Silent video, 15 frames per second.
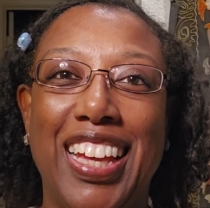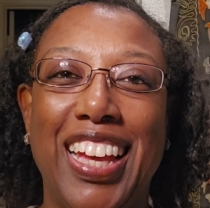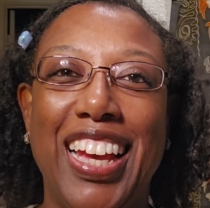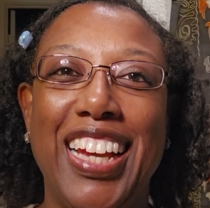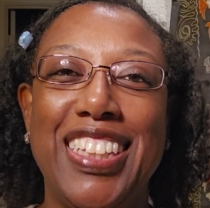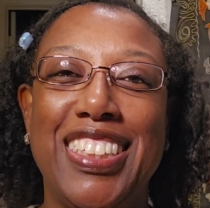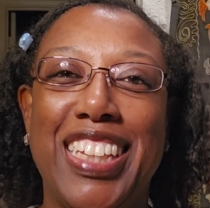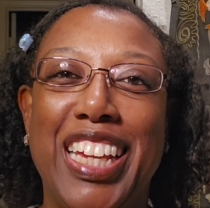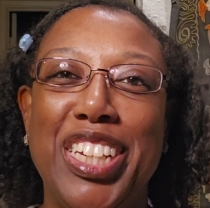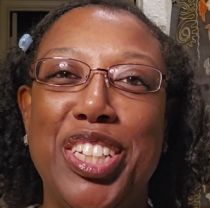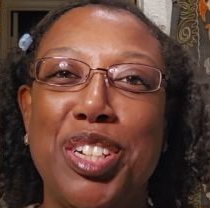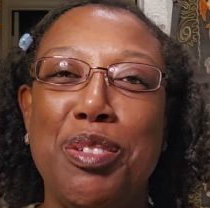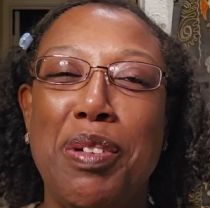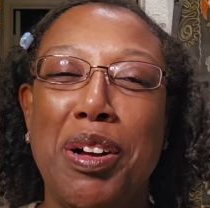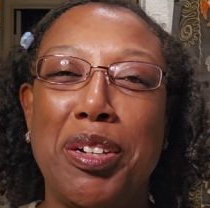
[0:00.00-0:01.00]
Hey, it's
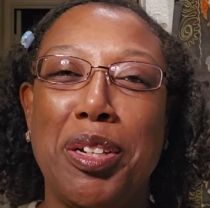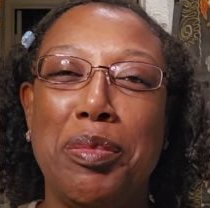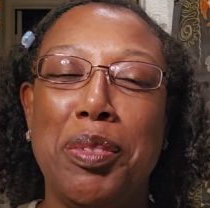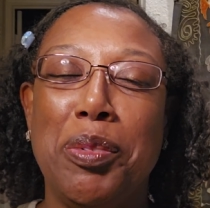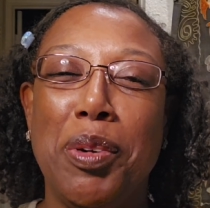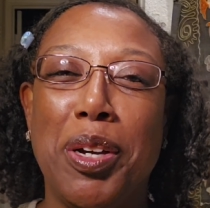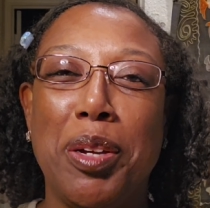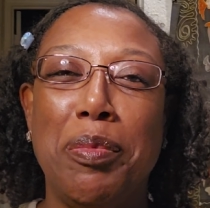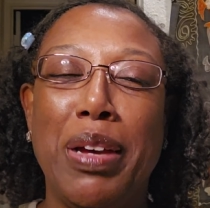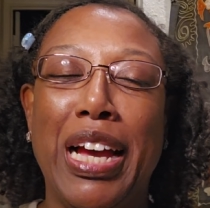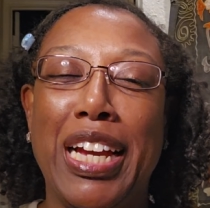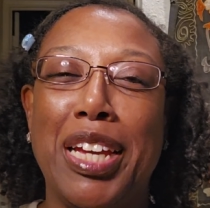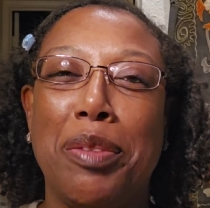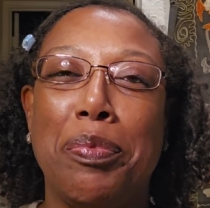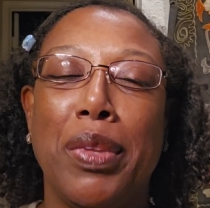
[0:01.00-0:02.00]
Keisha. Welcome and welcome
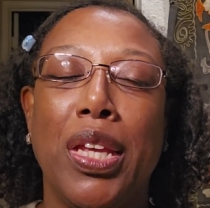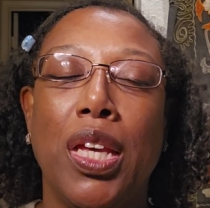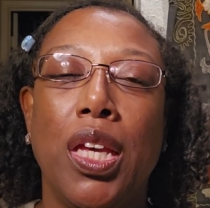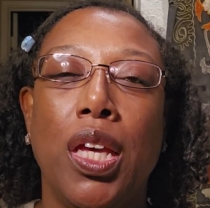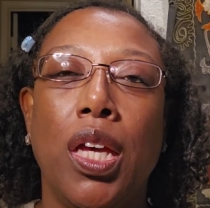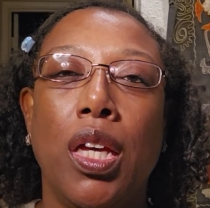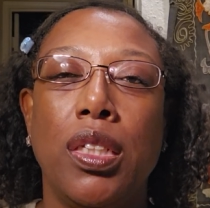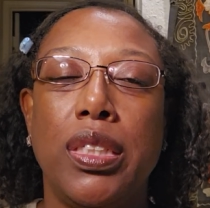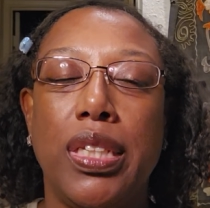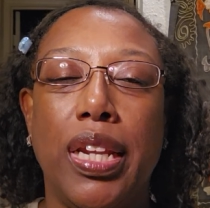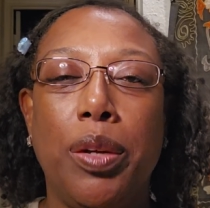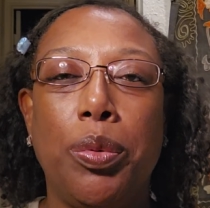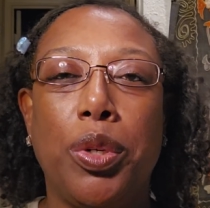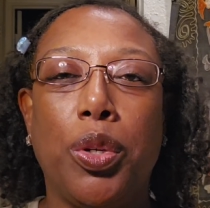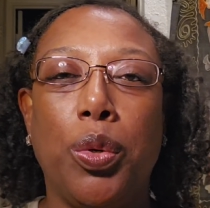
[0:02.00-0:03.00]
back. Today
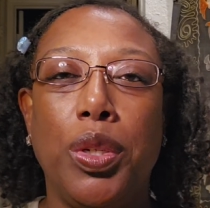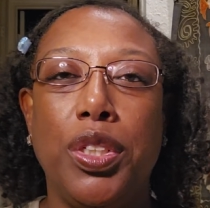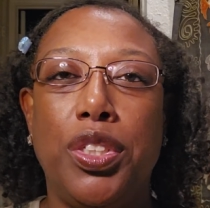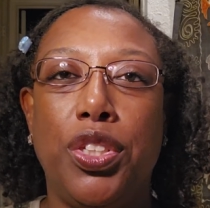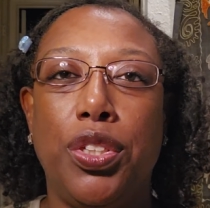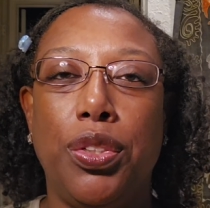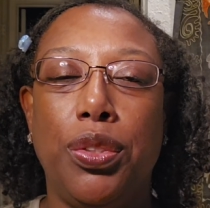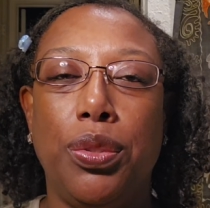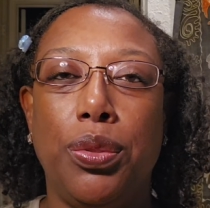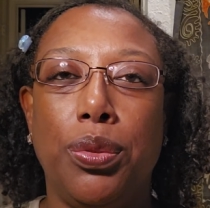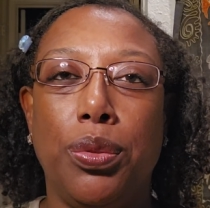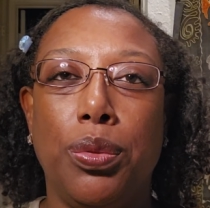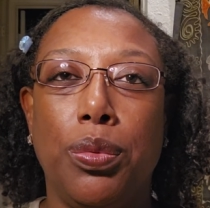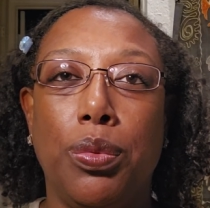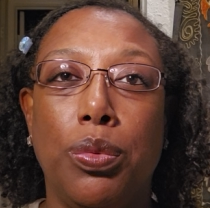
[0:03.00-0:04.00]
we're going
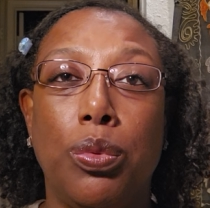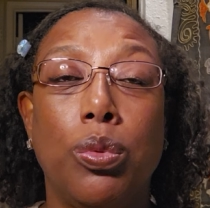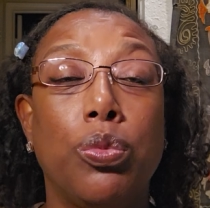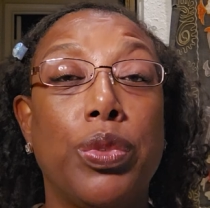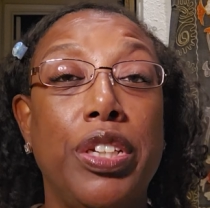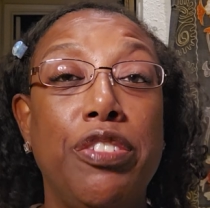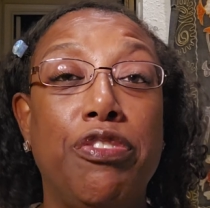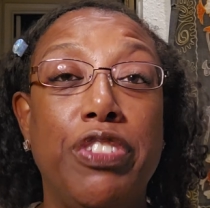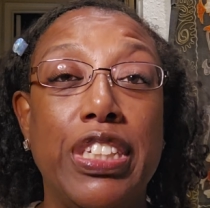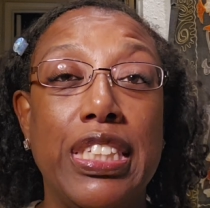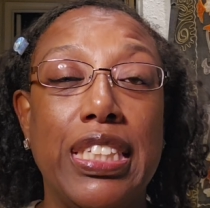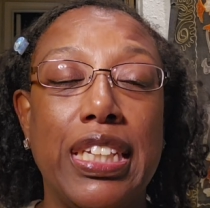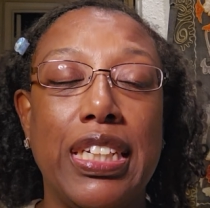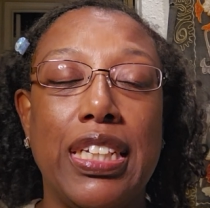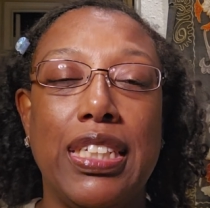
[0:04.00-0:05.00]
to
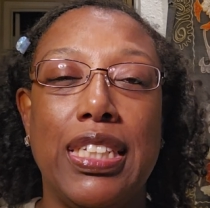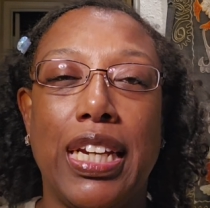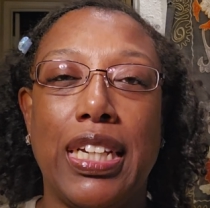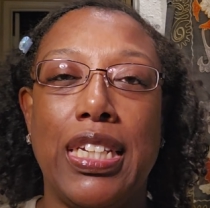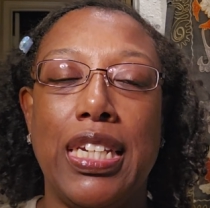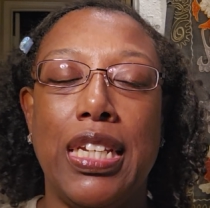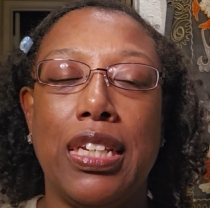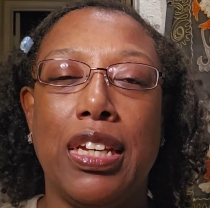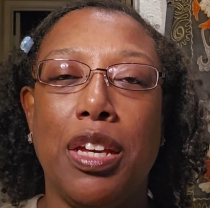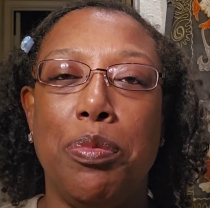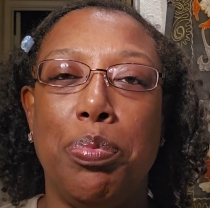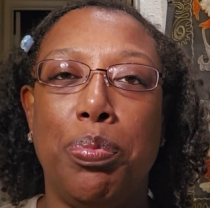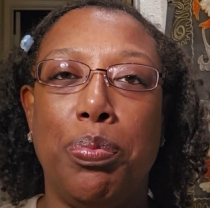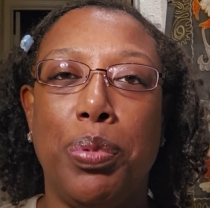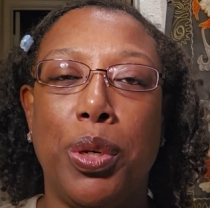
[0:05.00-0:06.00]
revisit a technique I
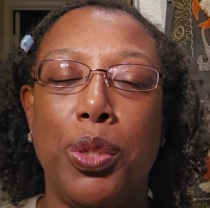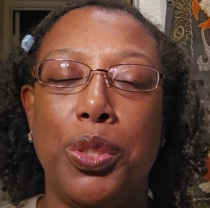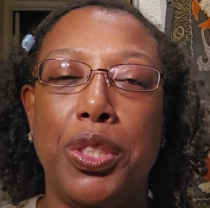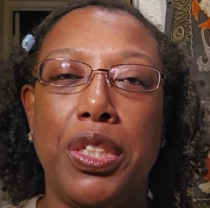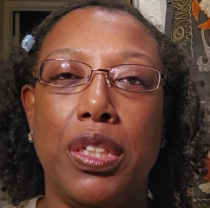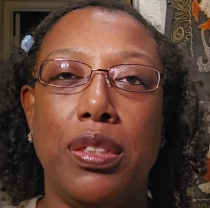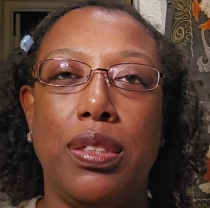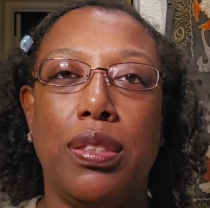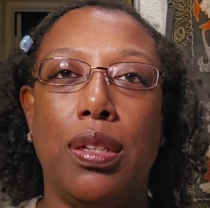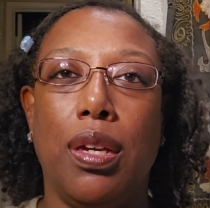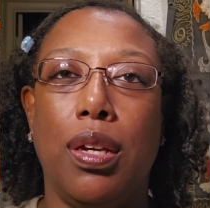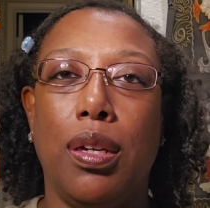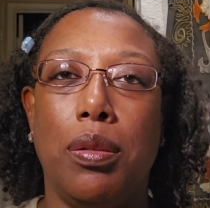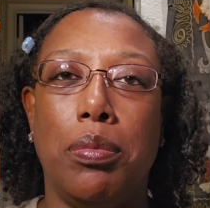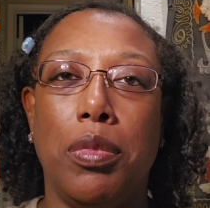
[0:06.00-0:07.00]
posted
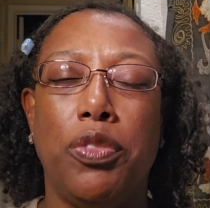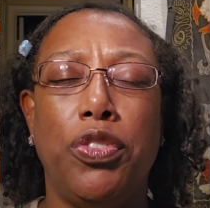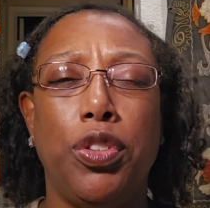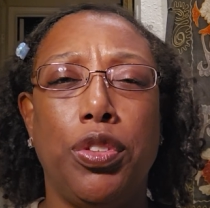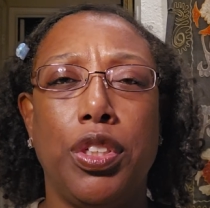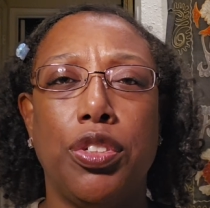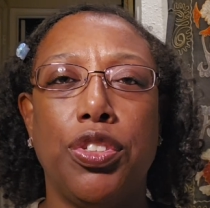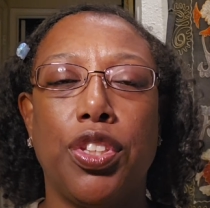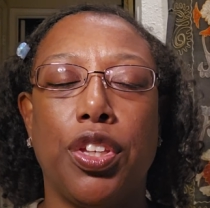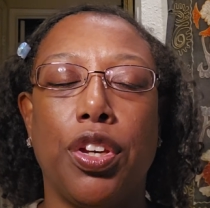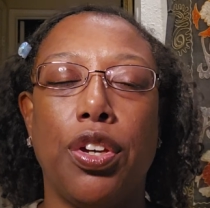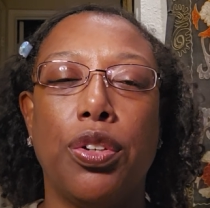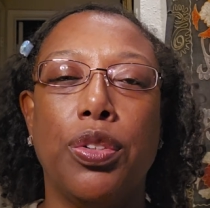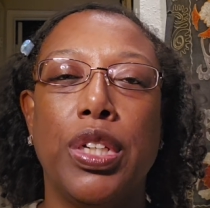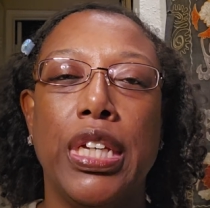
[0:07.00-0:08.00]
a few years
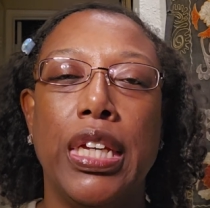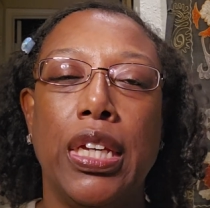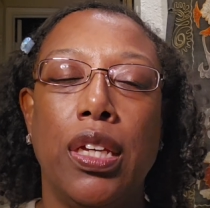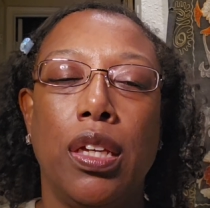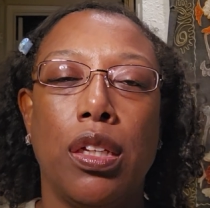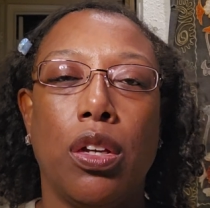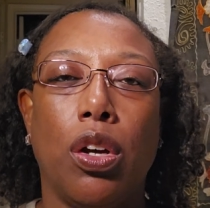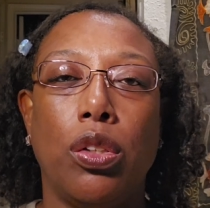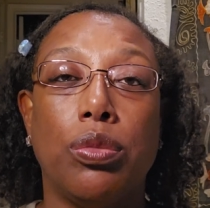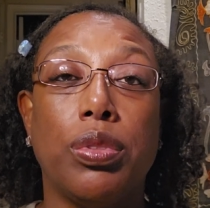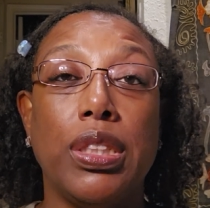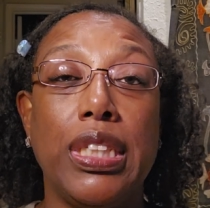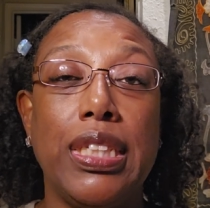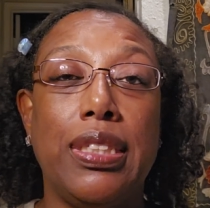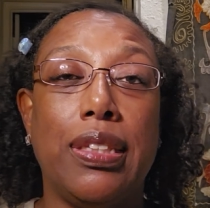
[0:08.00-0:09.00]
ago called
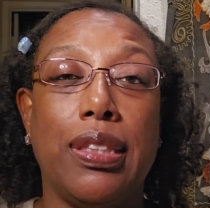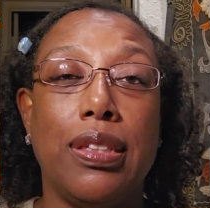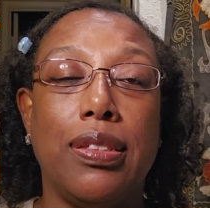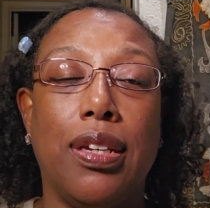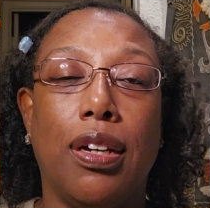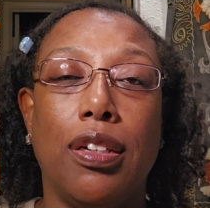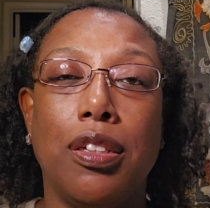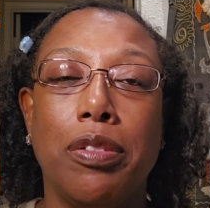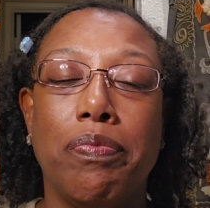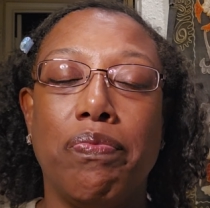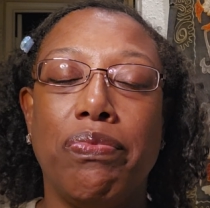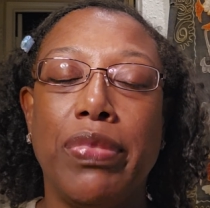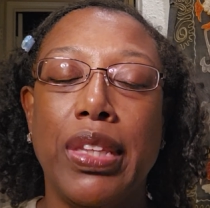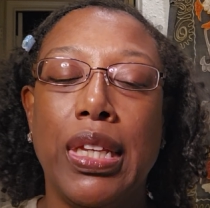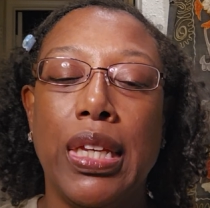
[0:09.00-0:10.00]
releasing the tongue.
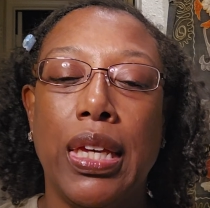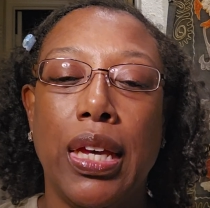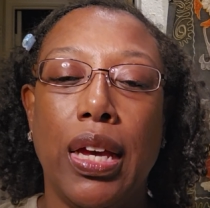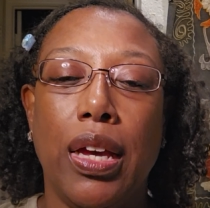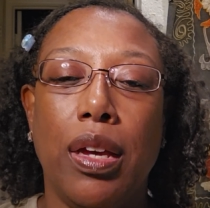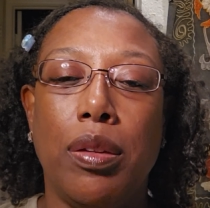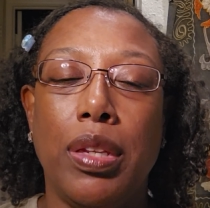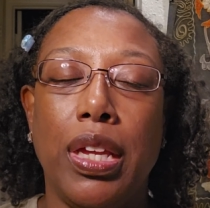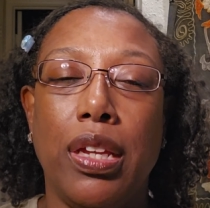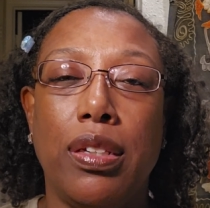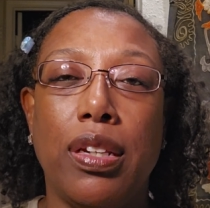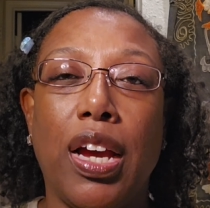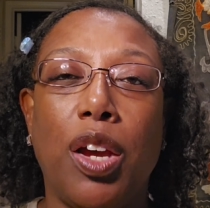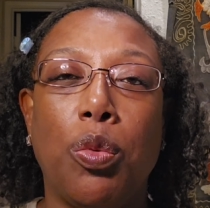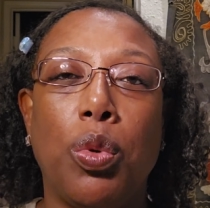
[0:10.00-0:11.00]
And
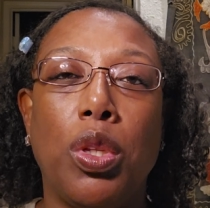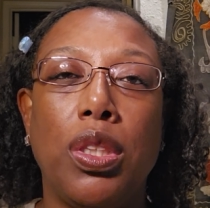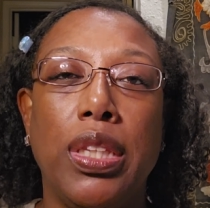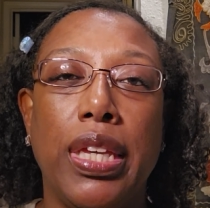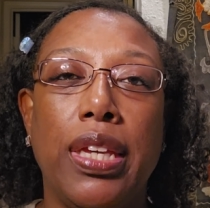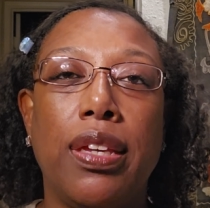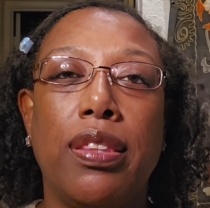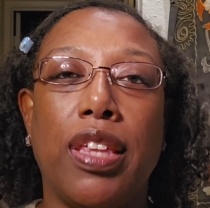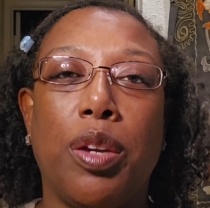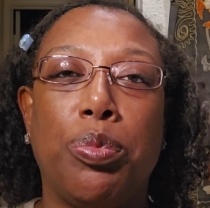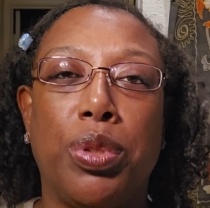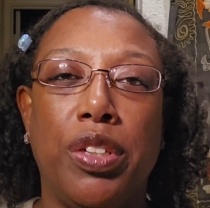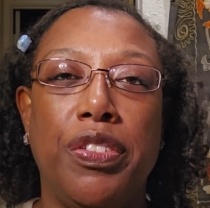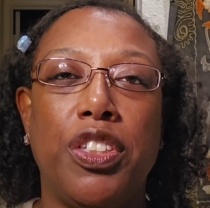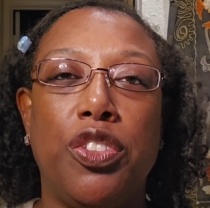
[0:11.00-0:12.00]
I will link that
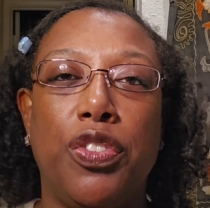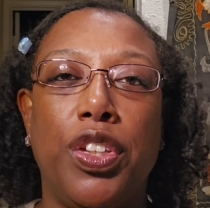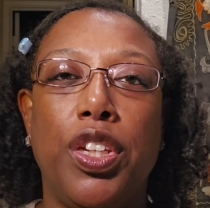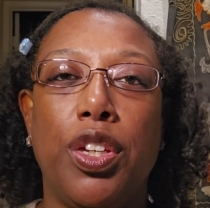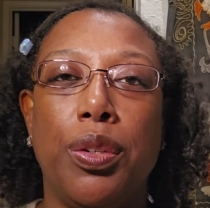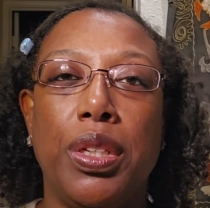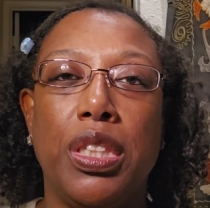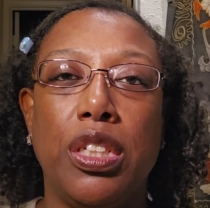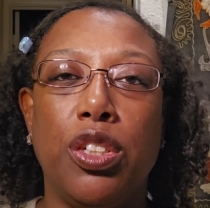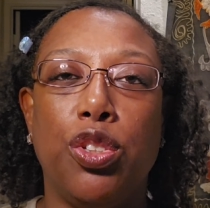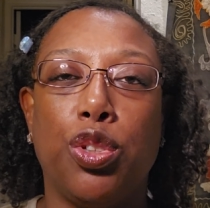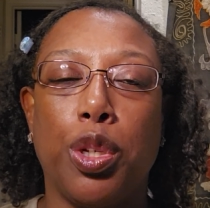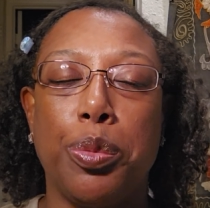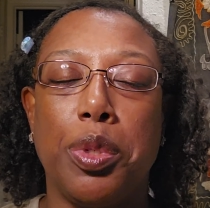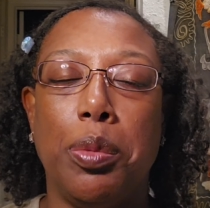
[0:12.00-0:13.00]
previous video in the
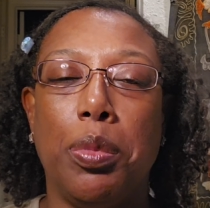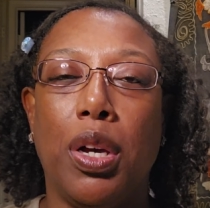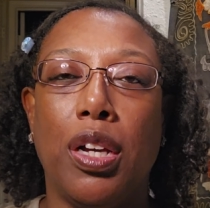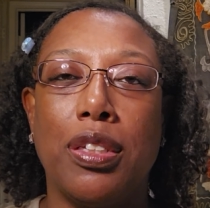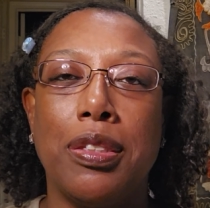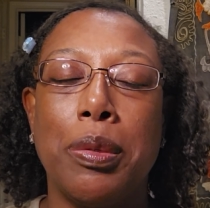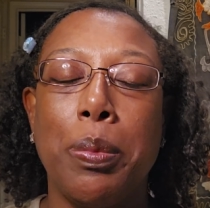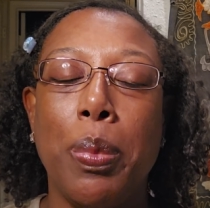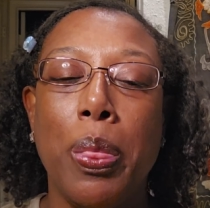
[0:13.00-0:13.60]
description box.